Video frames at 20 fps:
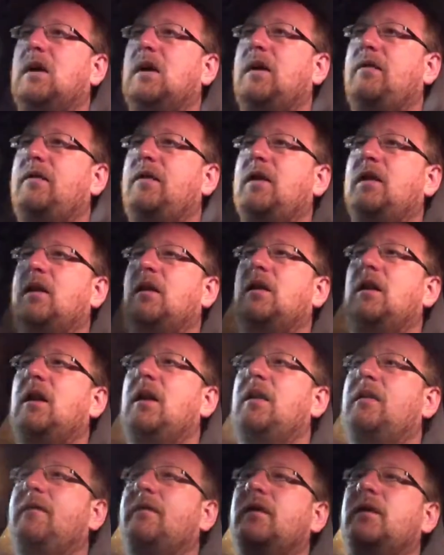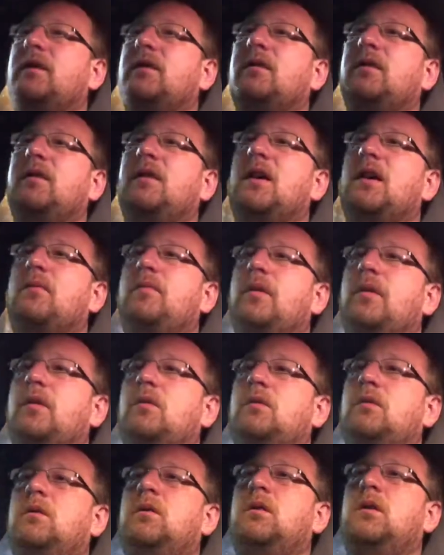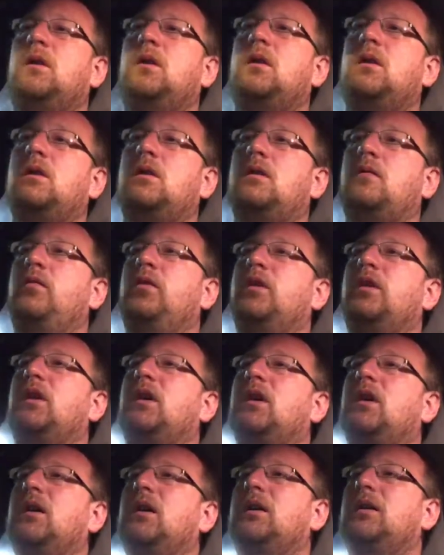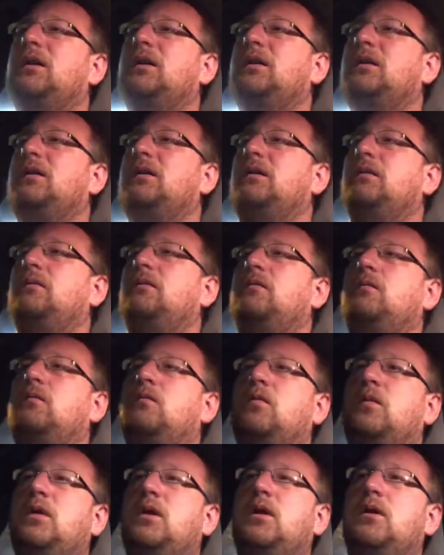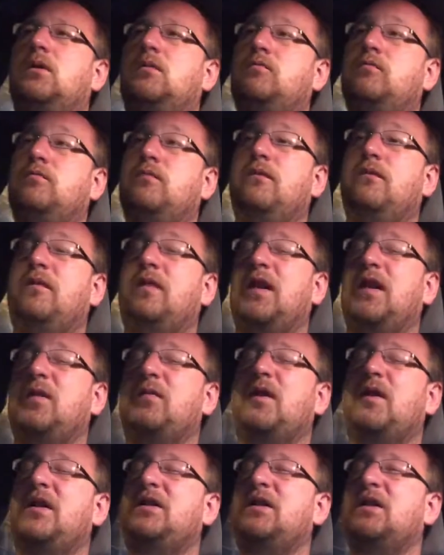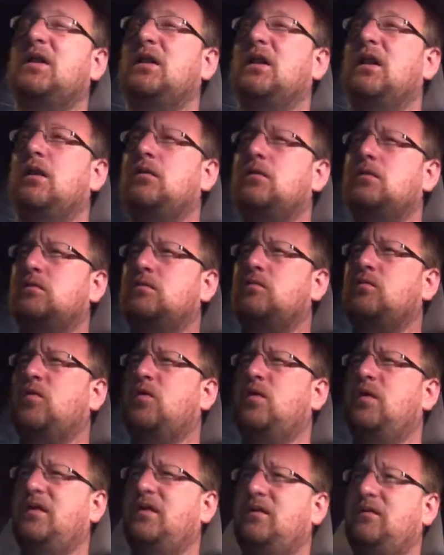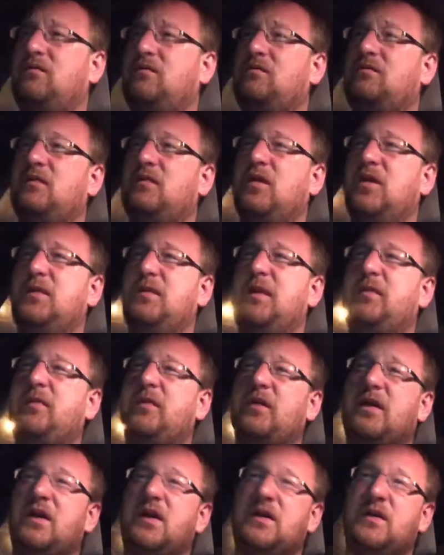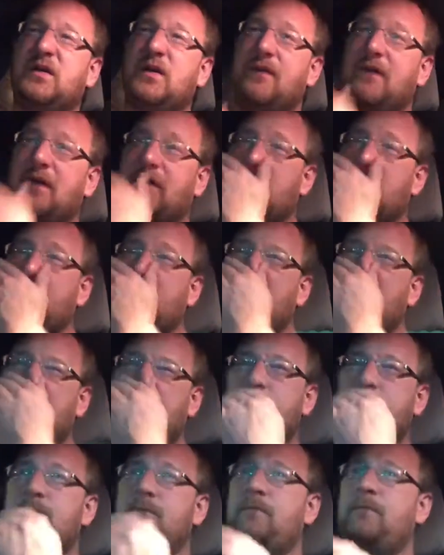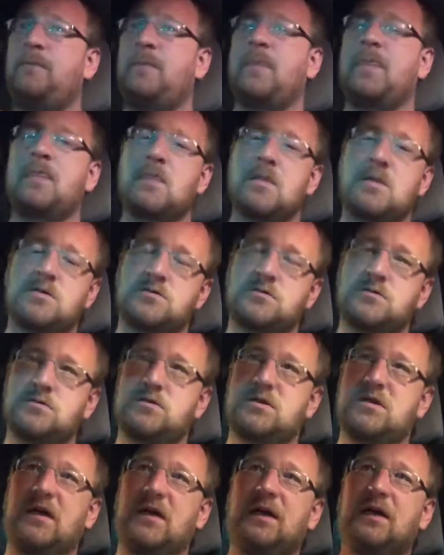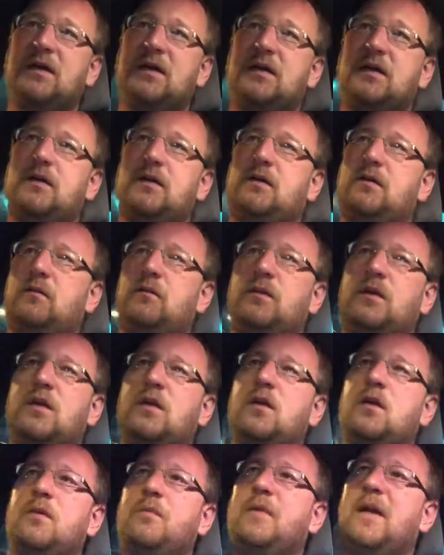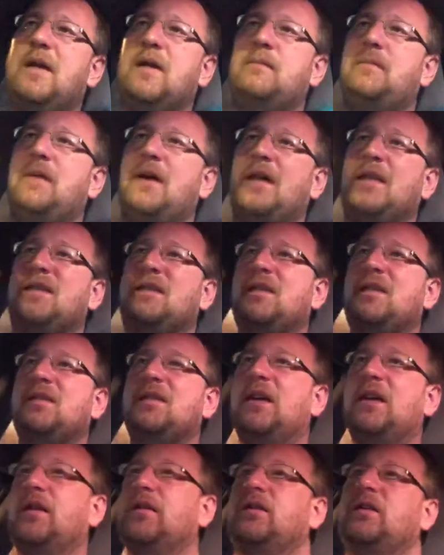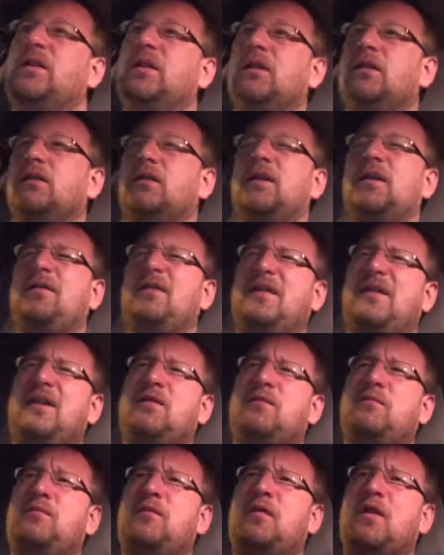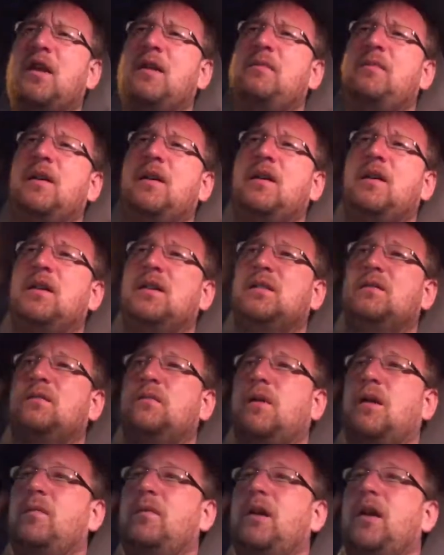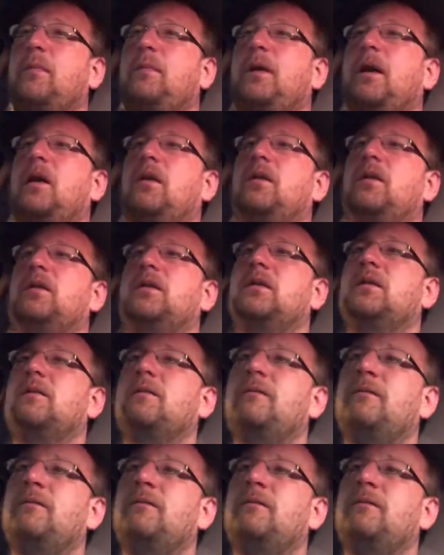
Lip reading: I think a lot of us are in that boat because we're very much alone, more than most people in history have ever been. Because you look back past 6,000 years, even our grandparents, probably our parents,